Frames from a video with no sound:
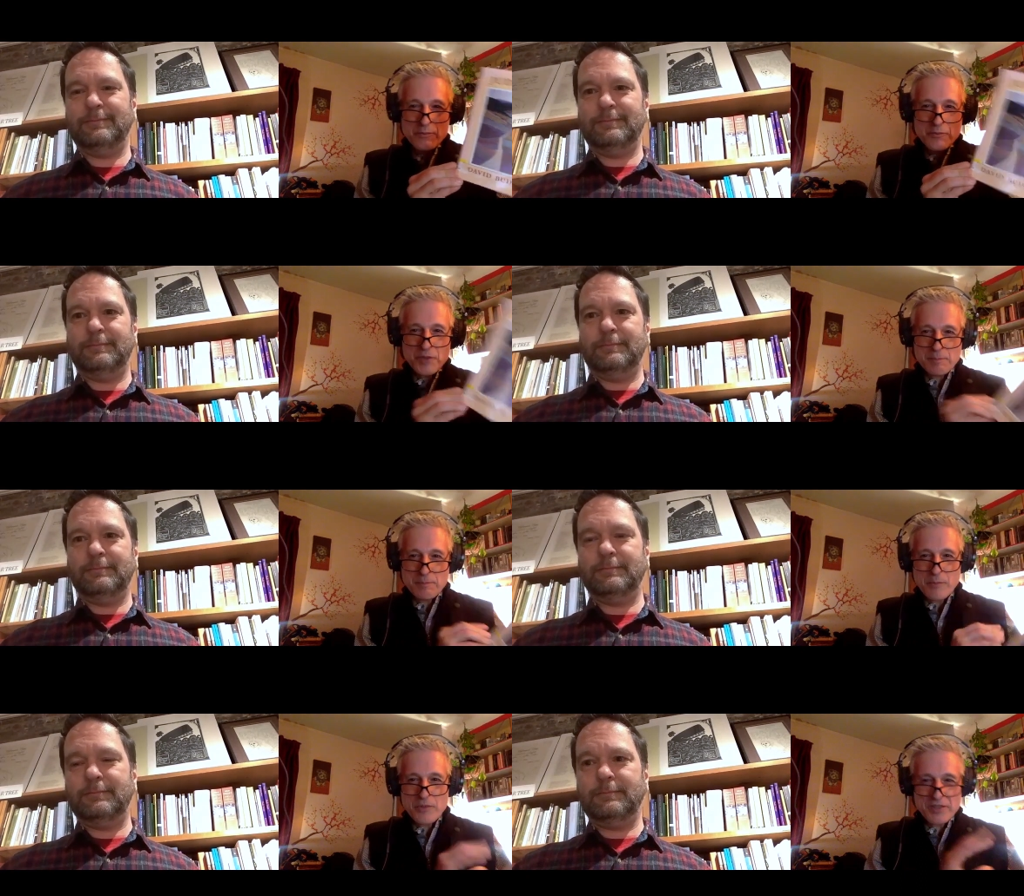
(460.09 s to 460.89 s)
Speaker 1: was
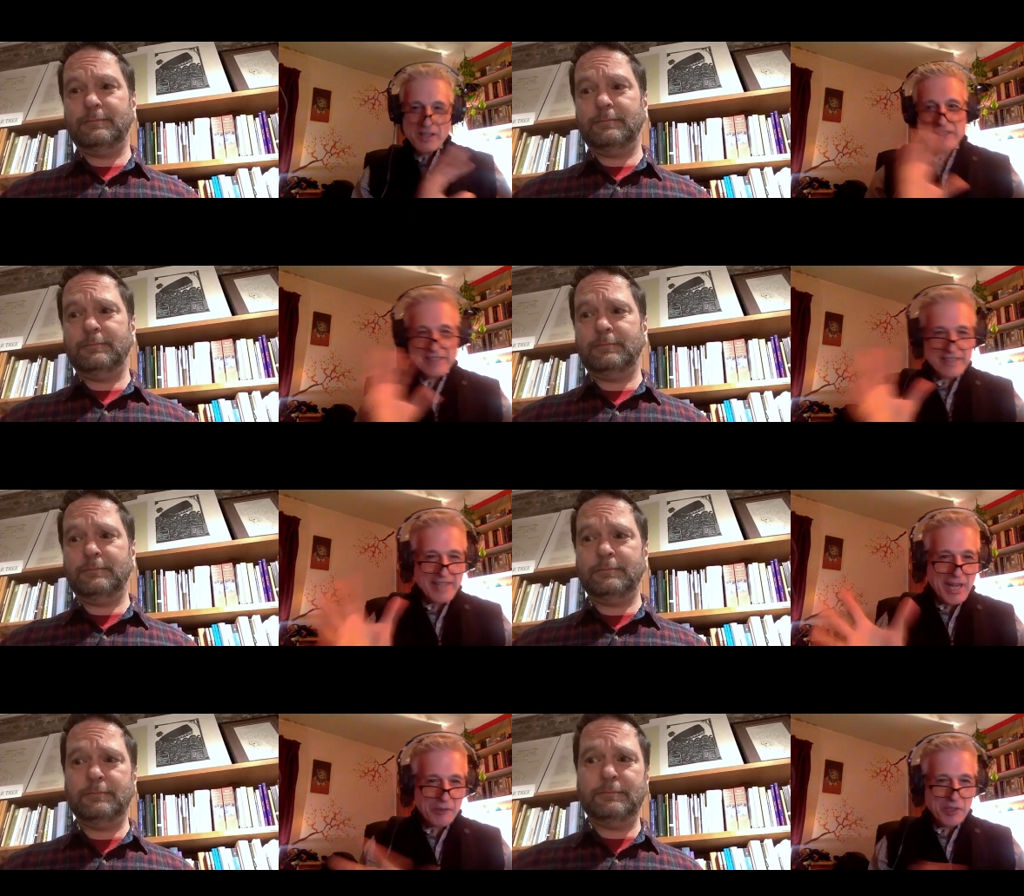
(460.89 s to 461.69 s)
most likely
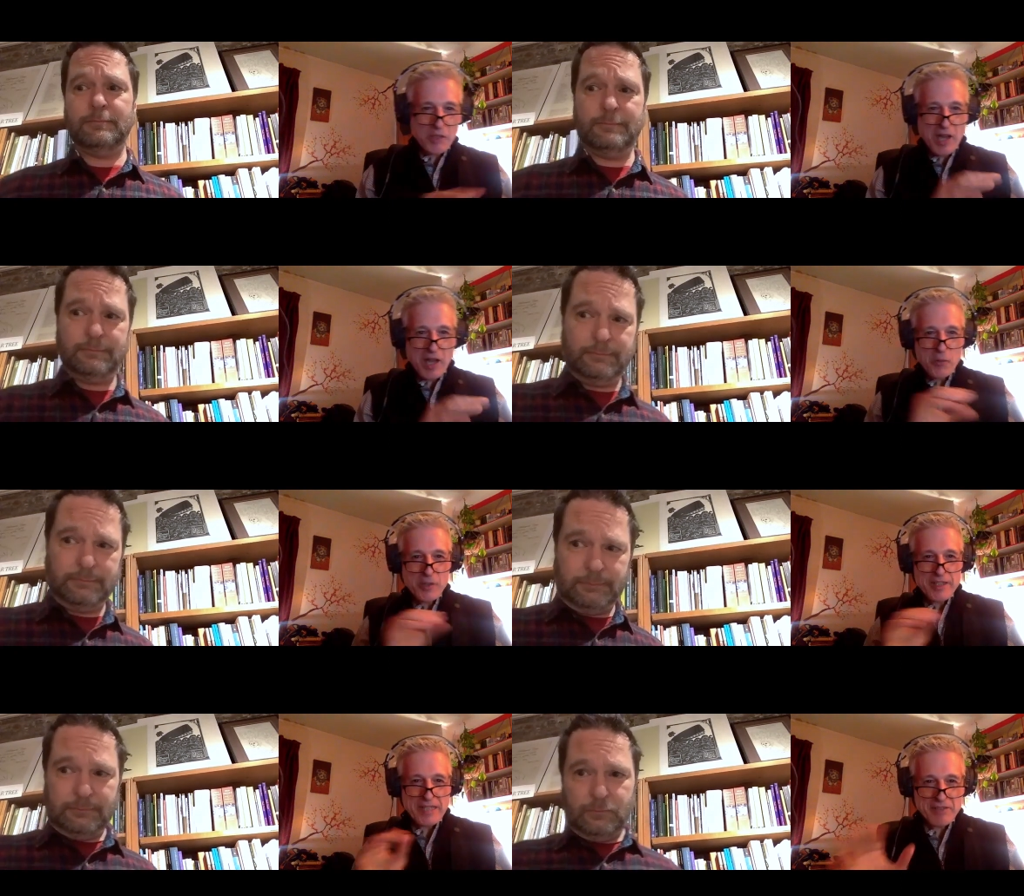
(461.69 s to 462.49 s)
the area around
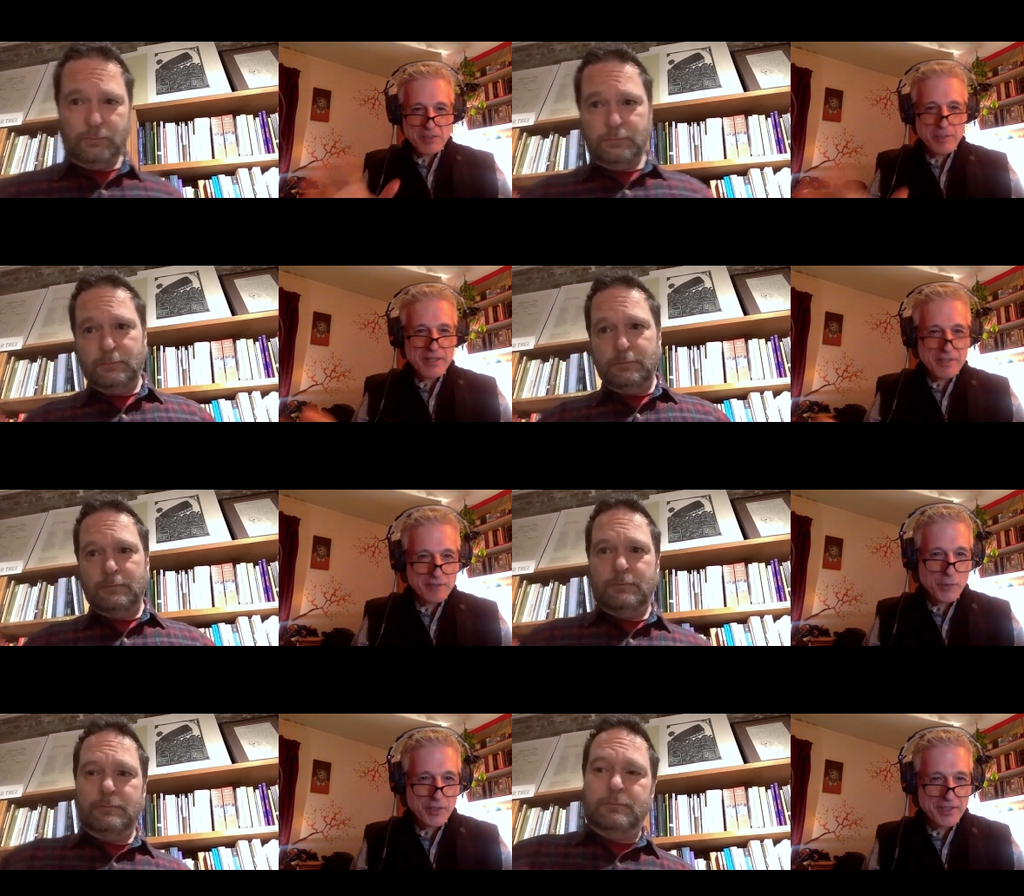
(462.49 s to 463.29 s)
where David spent
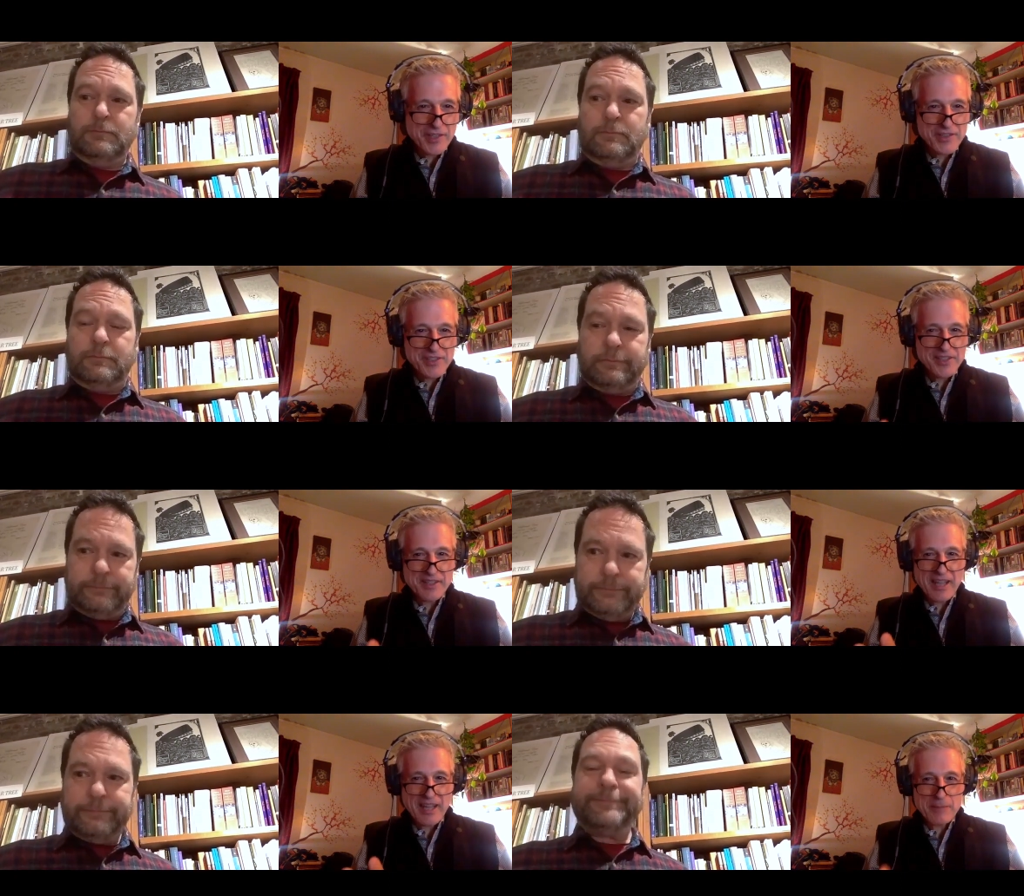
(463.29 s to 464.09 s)
his 40 years in
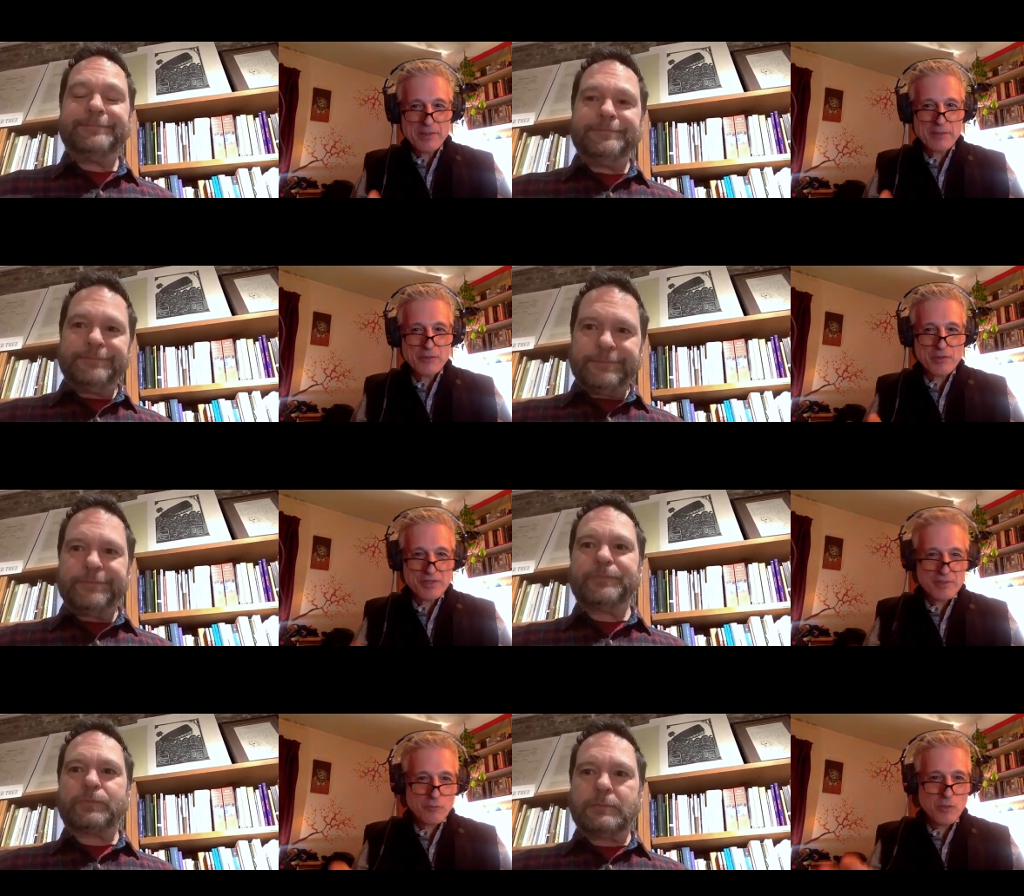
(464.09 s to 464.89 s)
the cabin, which
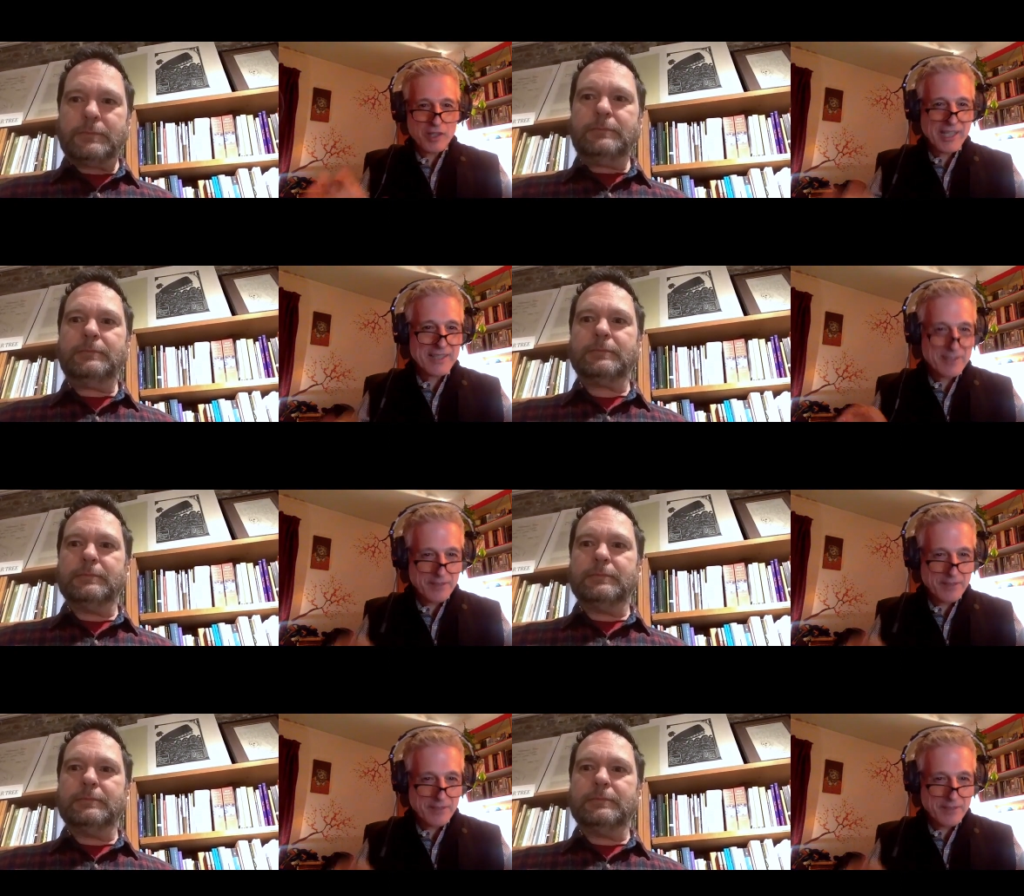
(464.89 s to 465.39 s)
was Walcott,